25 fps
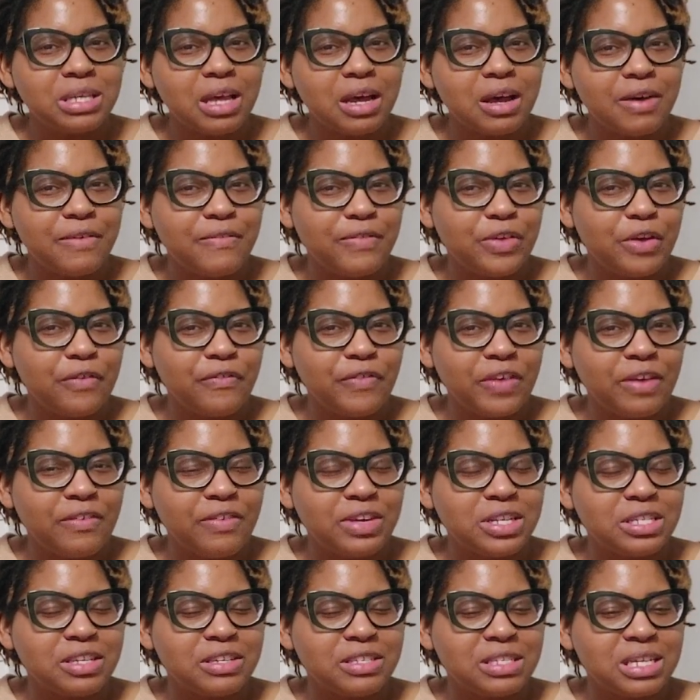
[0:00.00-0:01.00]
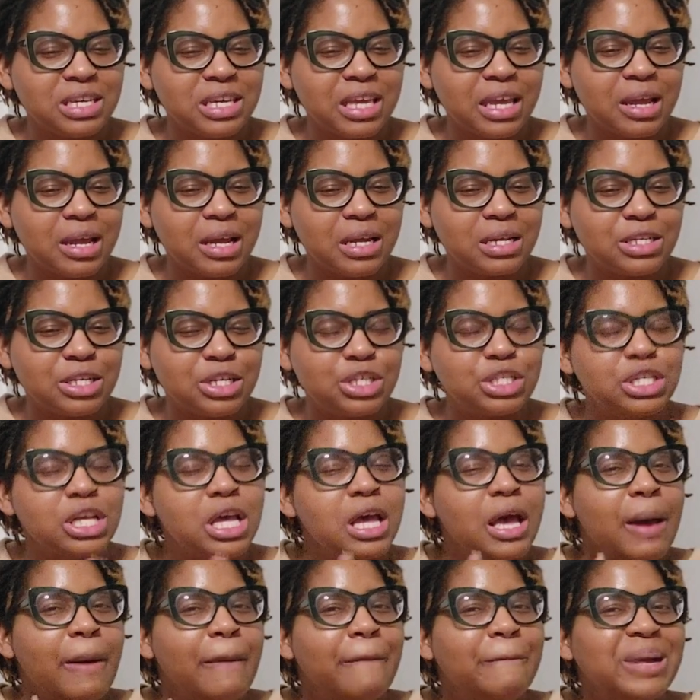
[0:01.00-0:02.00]
of your favorite Disney characters,
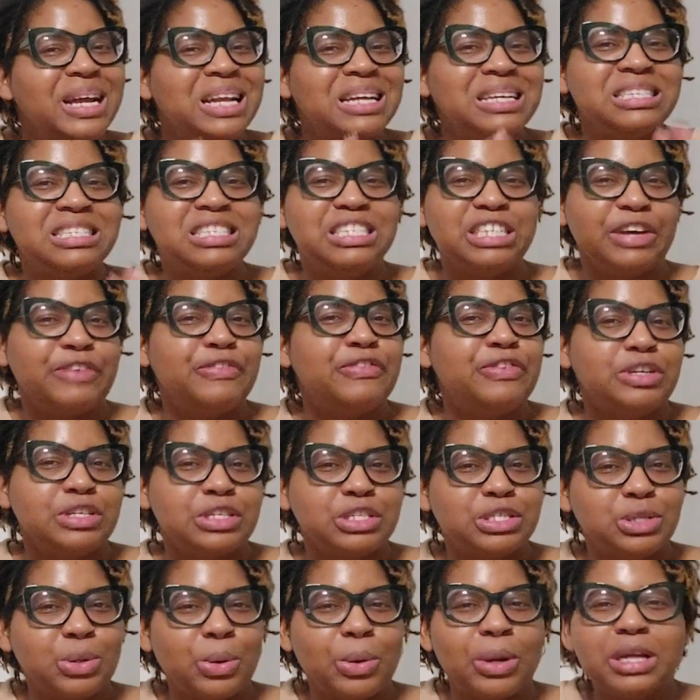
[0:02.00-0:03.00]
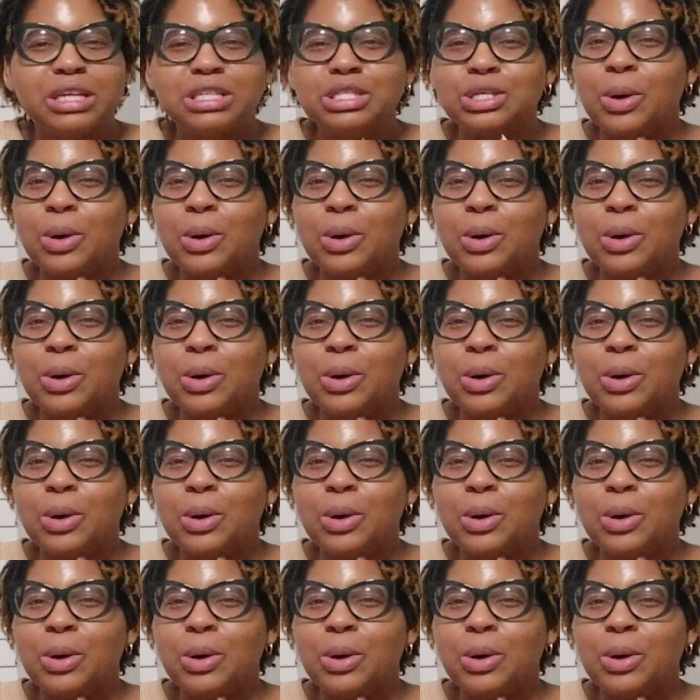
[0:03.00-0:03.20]
but a different story.